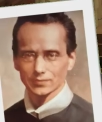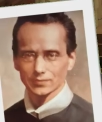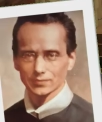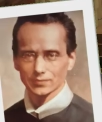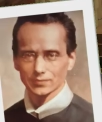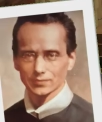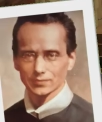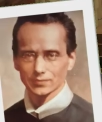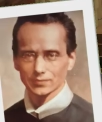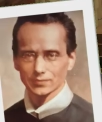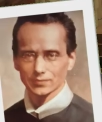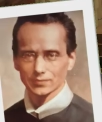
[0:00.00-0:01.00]

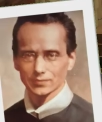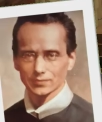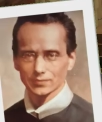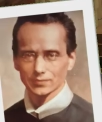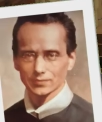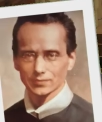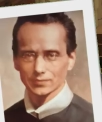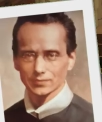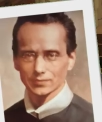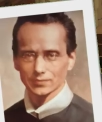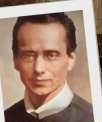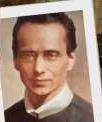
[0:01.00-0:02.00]

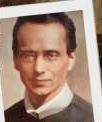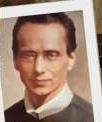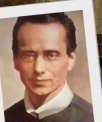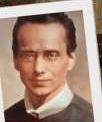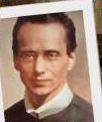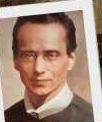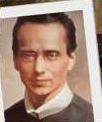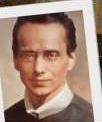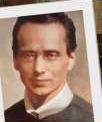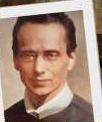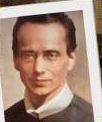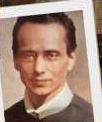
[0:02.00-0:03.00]

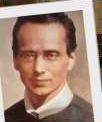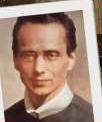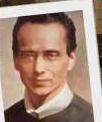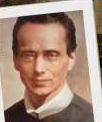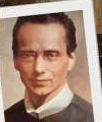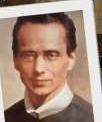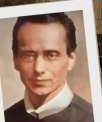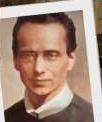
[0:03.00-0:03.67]
Nothing is said.